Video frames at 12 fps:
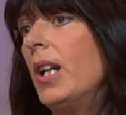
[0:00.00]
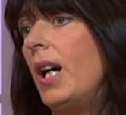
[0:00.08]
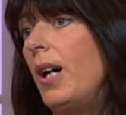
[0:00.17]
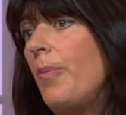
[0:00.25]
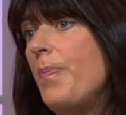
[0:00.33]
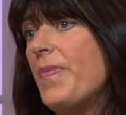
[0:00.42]

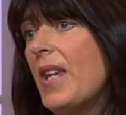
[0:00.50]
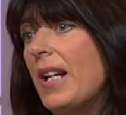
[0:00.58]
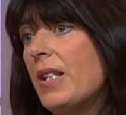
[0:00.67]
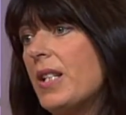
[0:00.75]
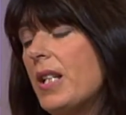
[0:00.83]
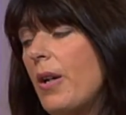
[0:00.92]
Um,
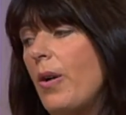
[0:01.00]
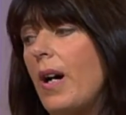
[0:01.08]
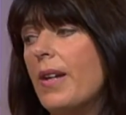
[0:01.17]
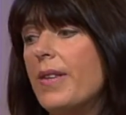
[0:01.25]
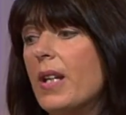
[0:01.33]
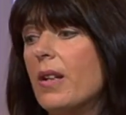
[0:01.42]
and so
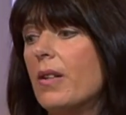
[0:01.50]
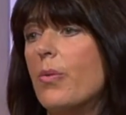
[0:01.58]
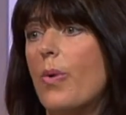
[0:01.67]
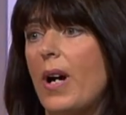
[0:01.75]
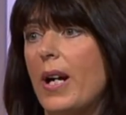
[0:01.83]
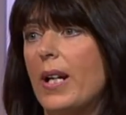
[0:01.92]
I think in a
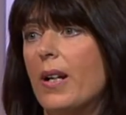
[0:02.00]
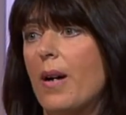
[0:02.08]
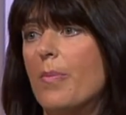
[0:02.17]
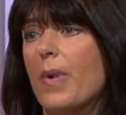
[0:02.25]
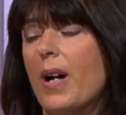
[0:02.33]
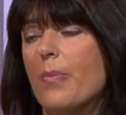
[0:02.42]
way
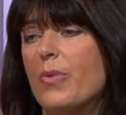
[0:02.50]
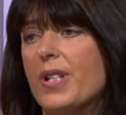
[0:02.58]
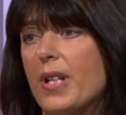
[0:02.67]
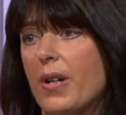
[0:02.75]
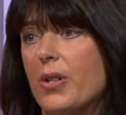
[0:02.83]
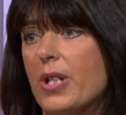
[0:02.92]
I'm, I'm
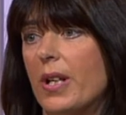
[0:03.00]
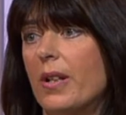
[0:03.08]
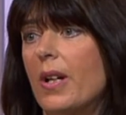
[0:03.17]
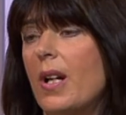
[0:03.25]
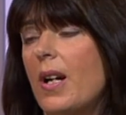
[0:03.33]
researching